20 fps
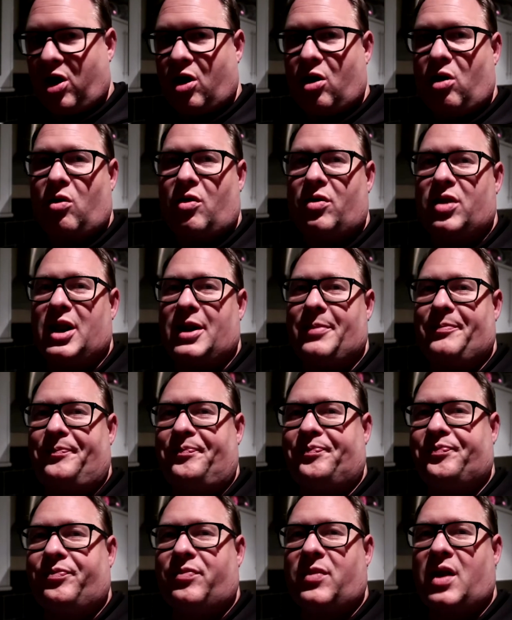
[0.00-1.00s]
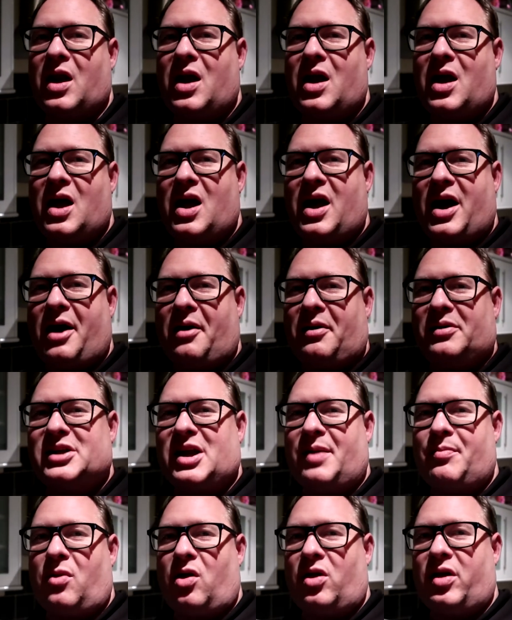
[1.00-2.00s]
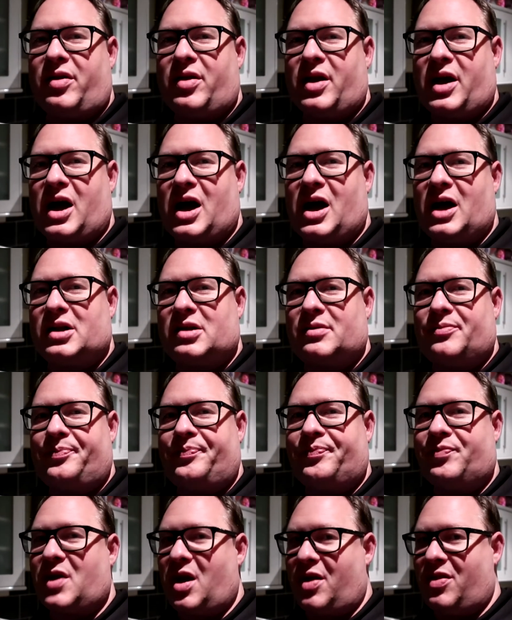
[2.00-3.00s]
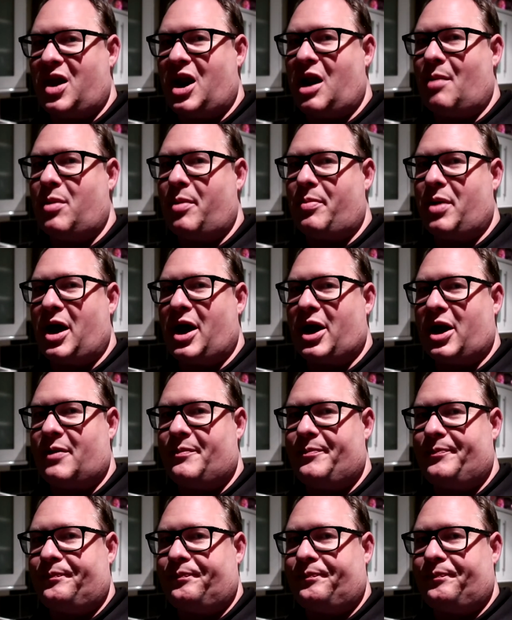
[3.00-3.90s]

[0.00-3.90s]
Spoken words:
Come on then. I'm gonna take Molly in the garden and then I'll be back.